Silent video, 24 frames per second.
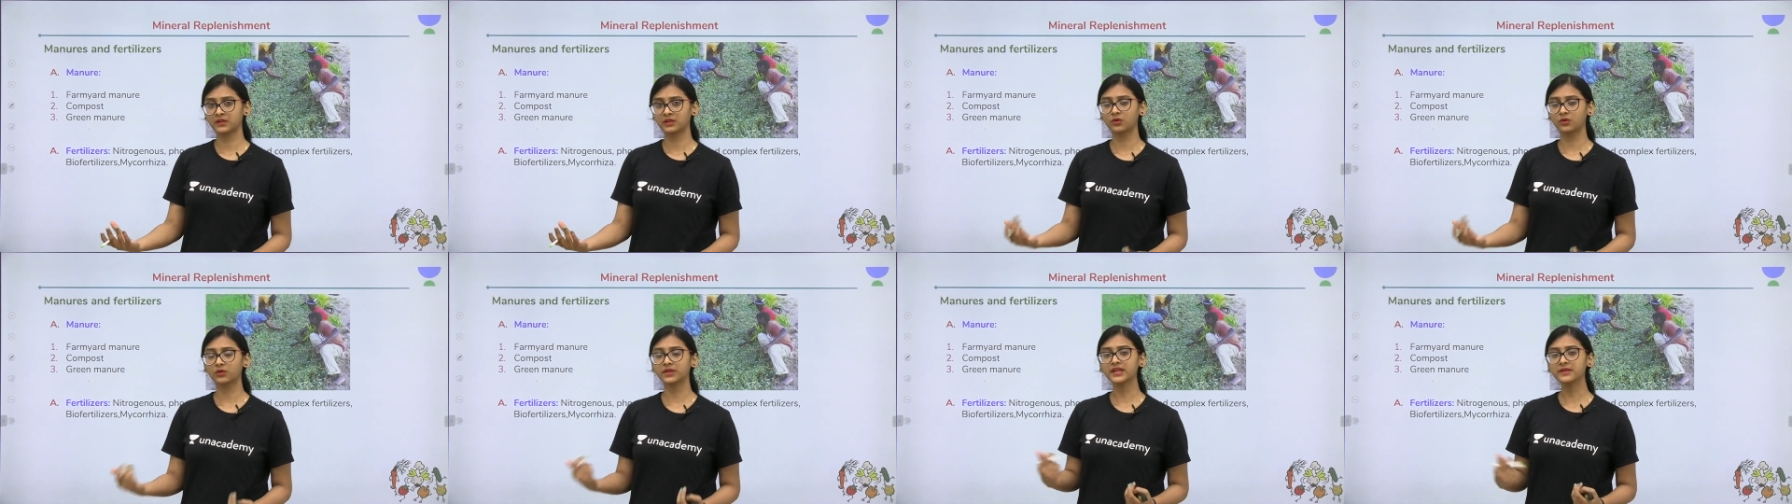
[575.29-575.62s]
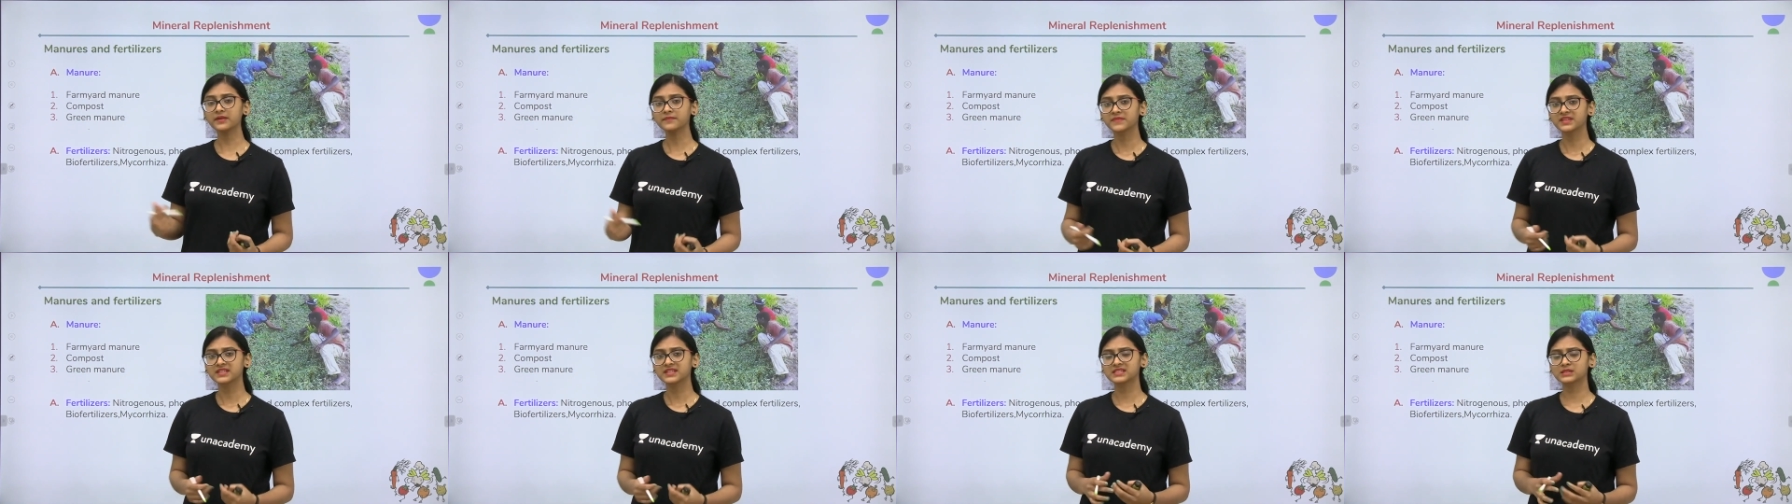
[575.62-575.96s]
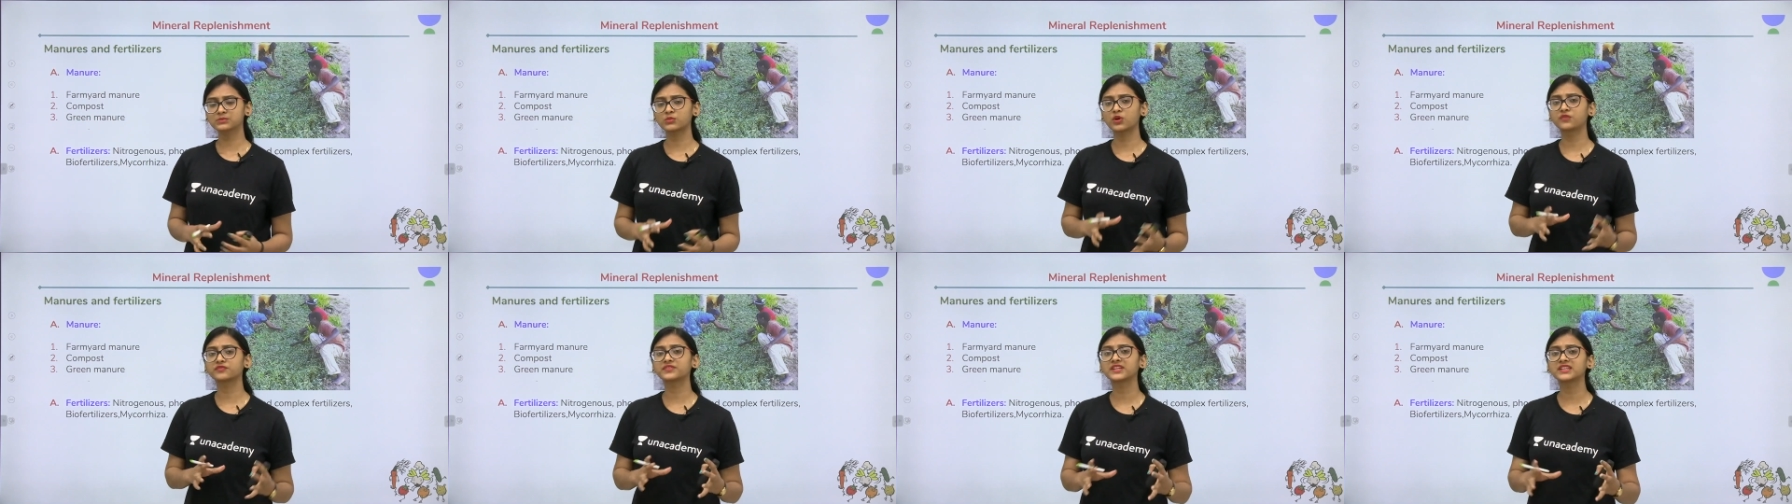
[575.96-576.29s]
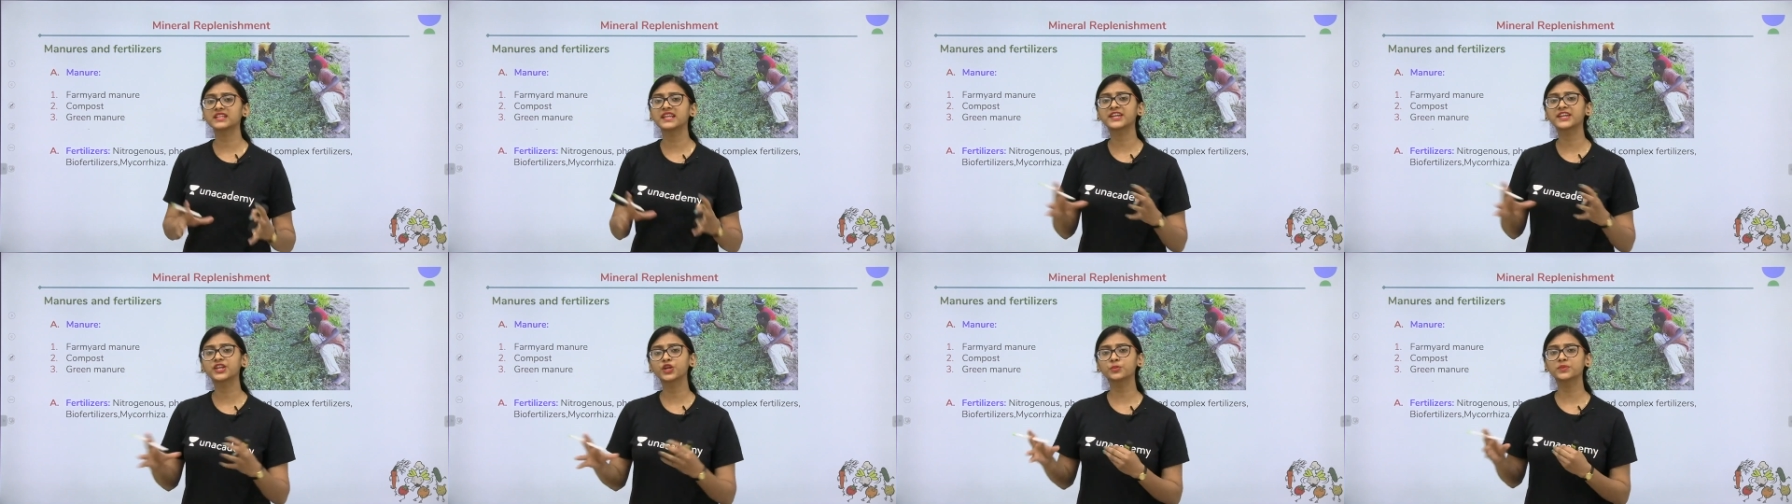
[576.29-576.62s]
Okay, some of the
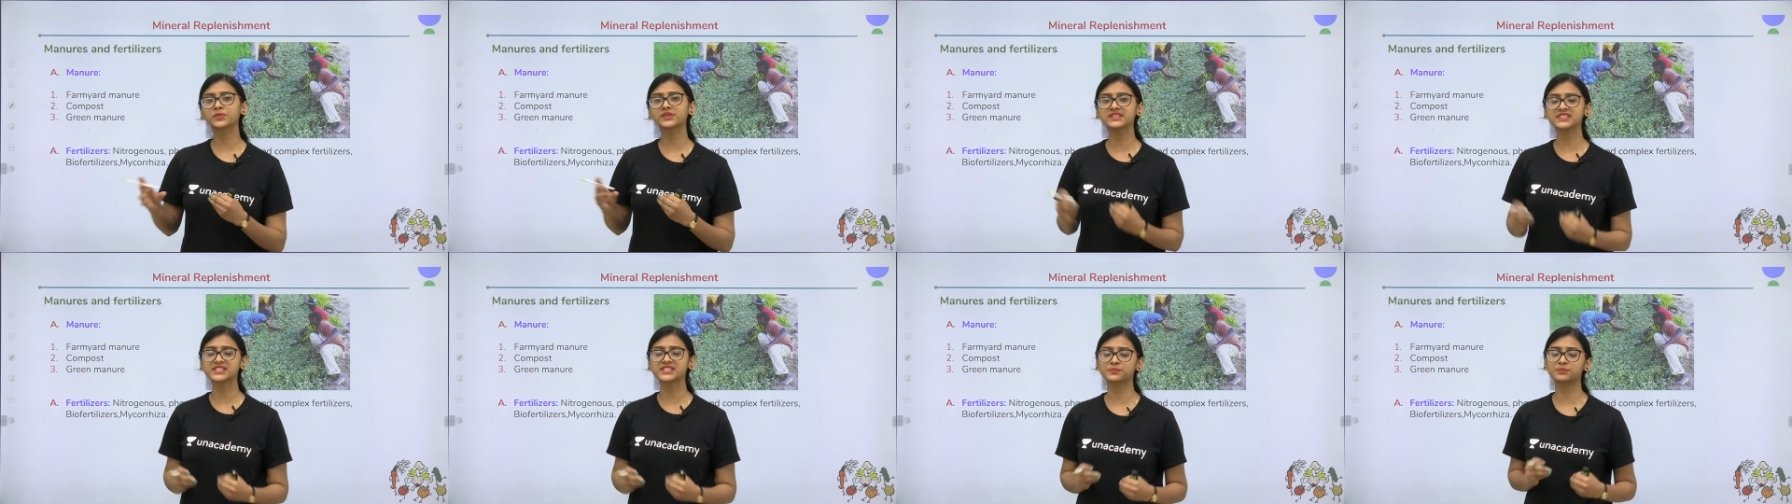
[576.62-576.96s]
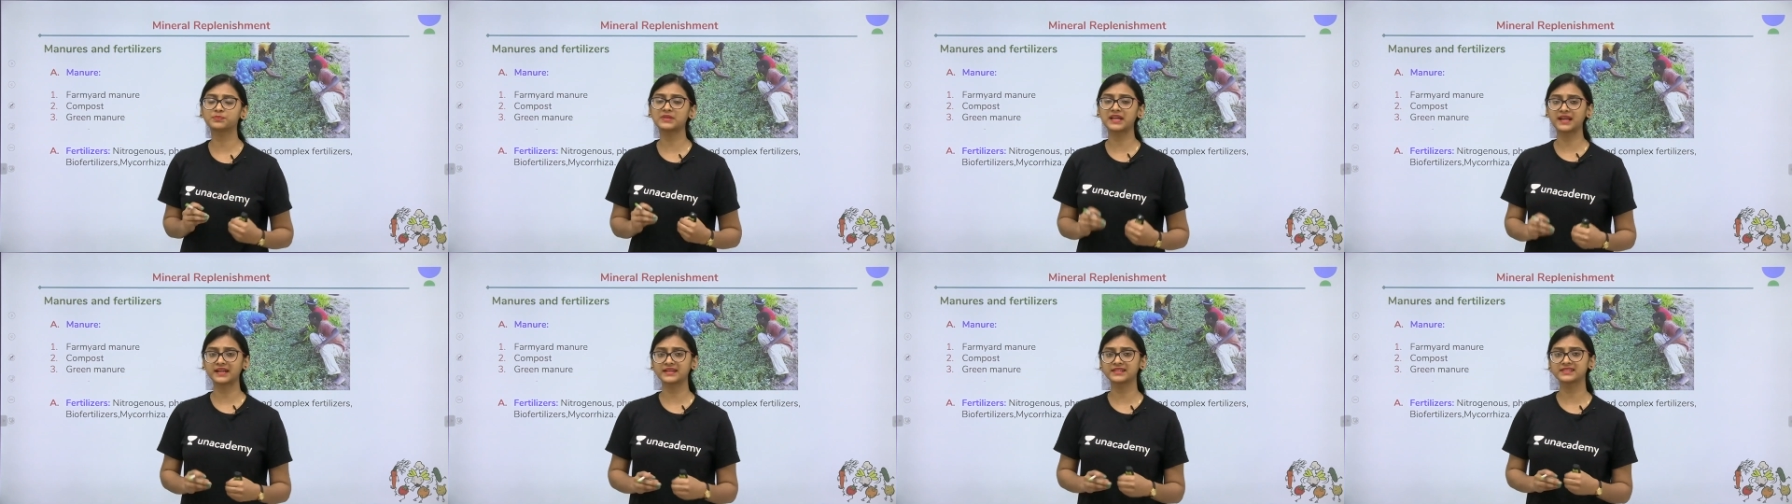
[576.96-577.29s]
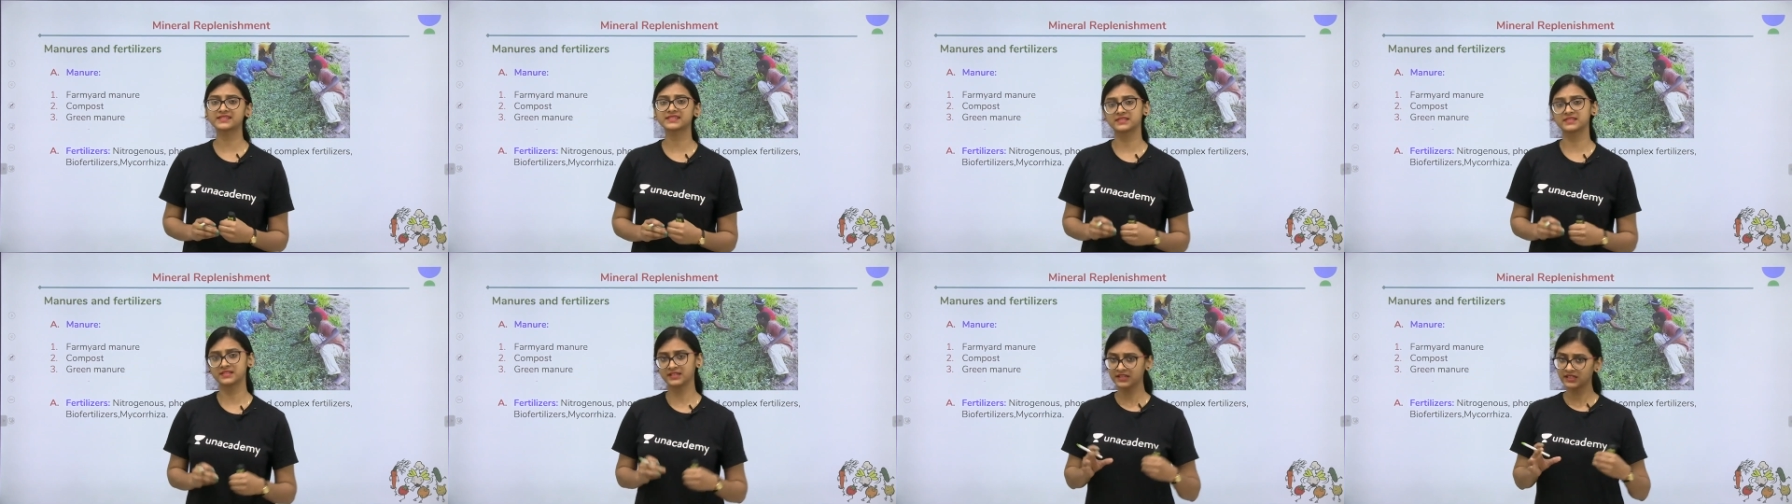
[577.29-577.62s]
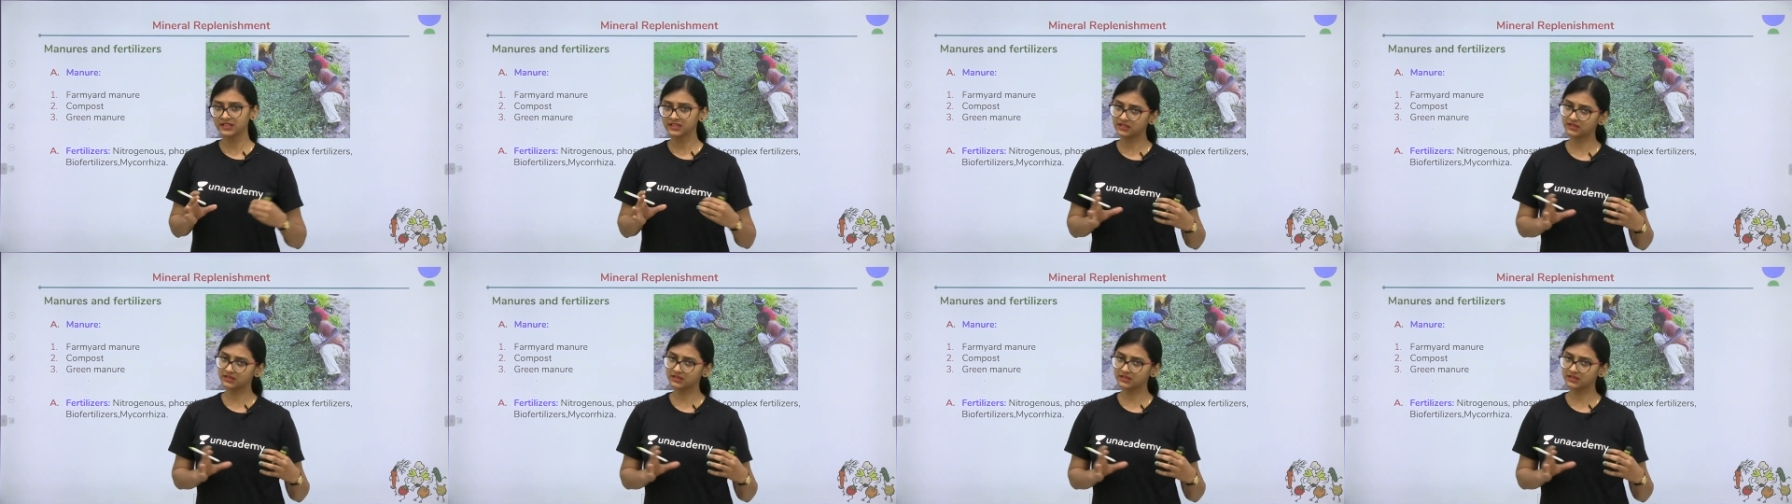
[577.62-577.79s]
leguminous plants